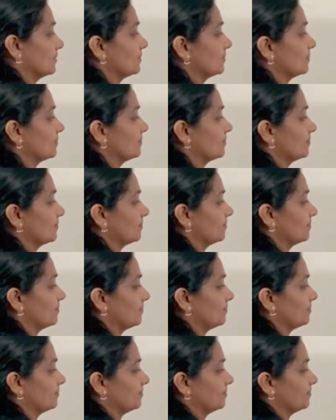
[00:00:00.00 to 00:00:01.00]

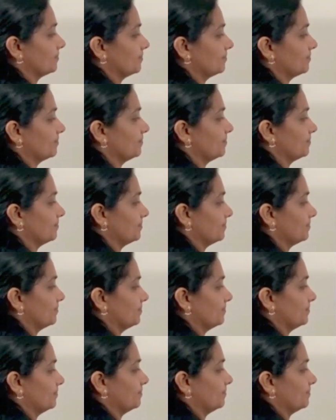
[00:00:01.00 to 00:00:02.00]

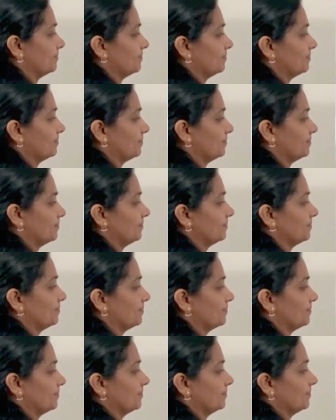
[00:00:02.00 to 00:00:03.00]

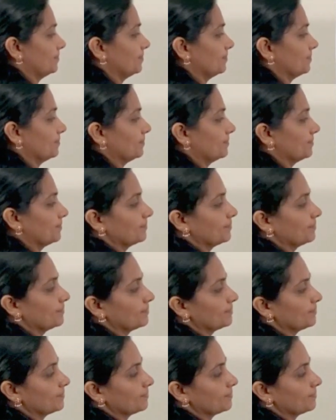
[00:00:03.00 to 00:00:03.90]
Nothing is said.